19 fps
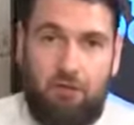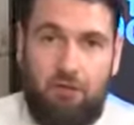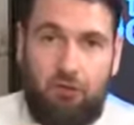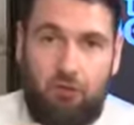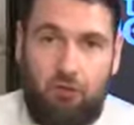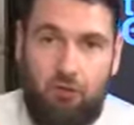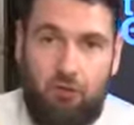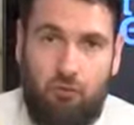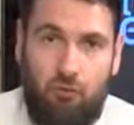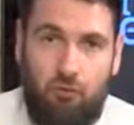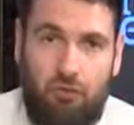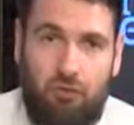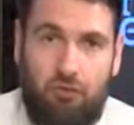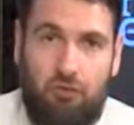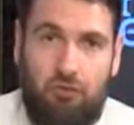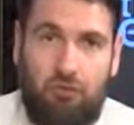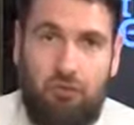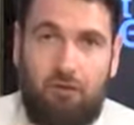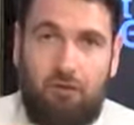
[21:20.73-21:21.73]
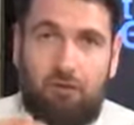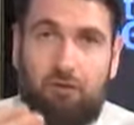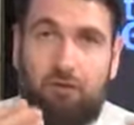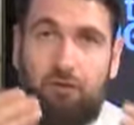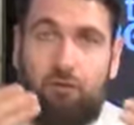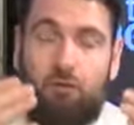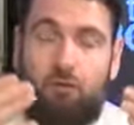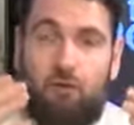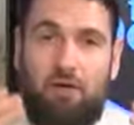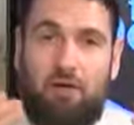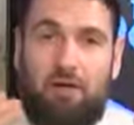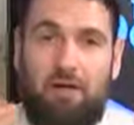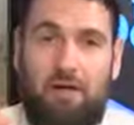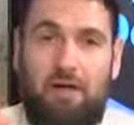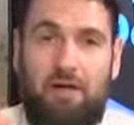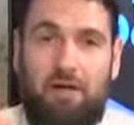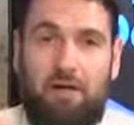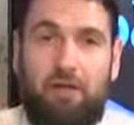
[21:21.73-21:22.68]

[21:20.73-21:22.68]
your will to the one God.